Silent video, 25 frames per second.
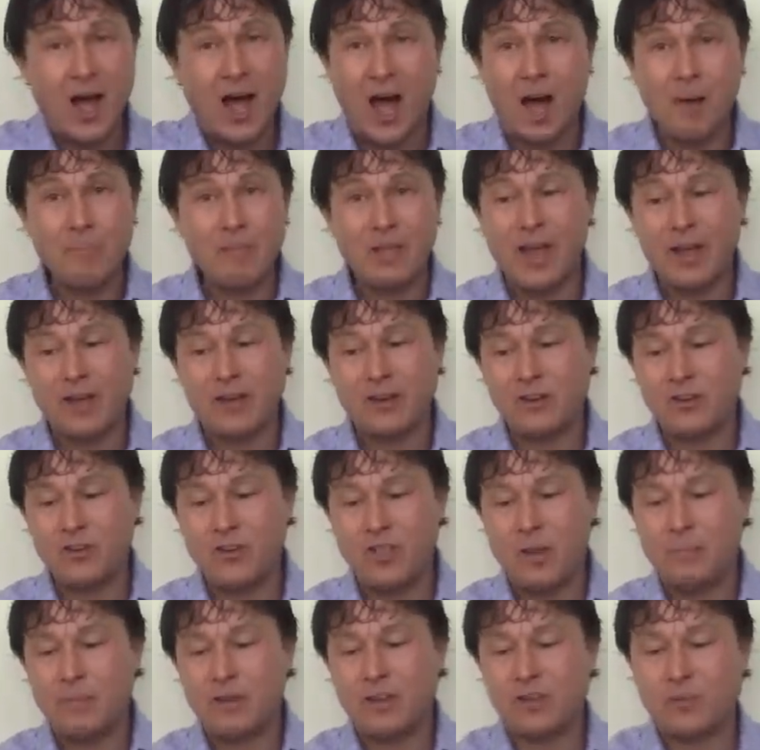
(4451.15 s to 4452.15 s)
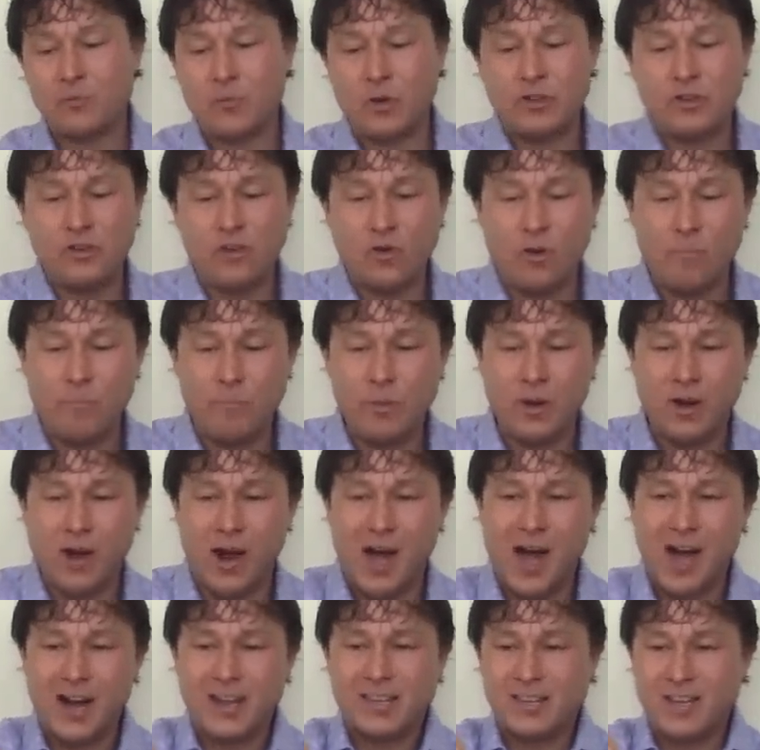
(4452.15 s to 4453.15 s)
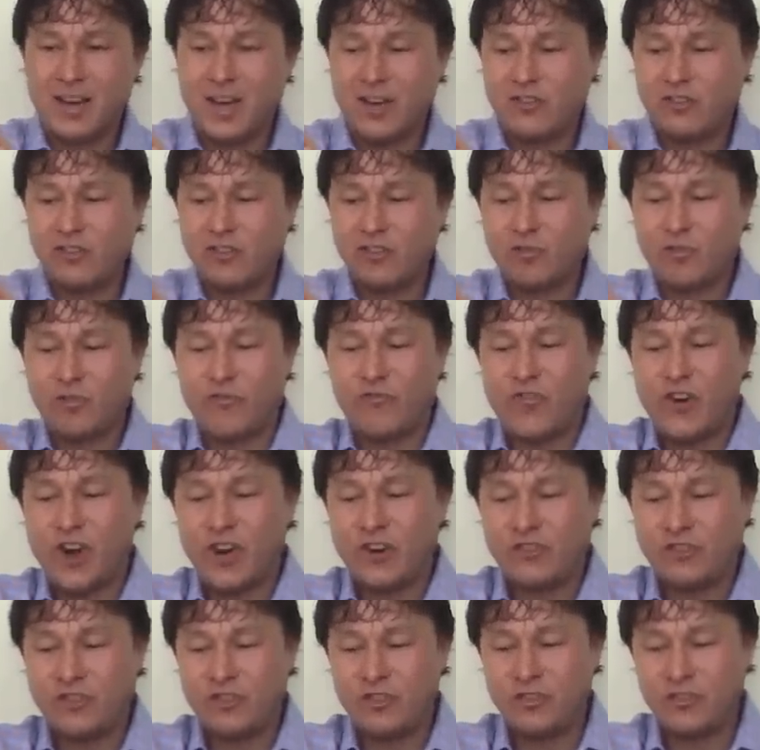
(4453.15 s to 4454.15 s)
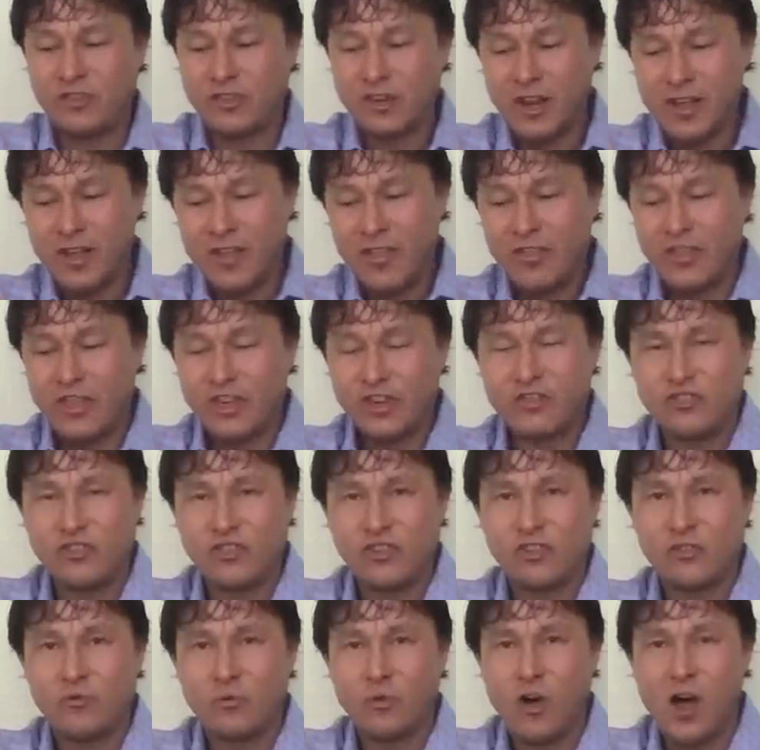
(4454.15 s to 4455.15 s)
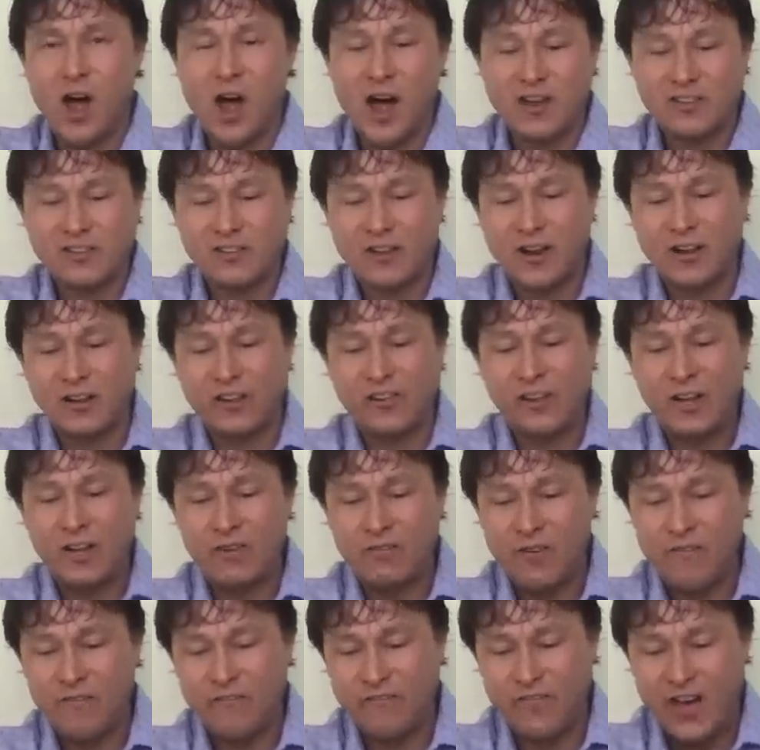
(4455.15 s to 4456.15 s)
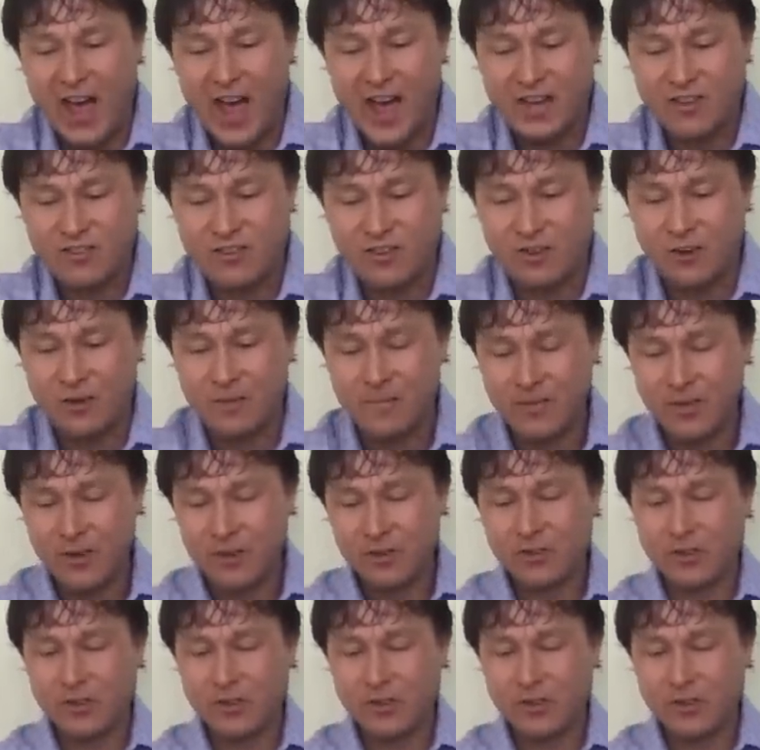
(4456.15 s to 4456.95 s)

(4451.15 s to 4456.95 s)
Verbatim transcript: I'm not going to do that because once you put oxidized juice with fresh juice, this juice will oxidize even faster.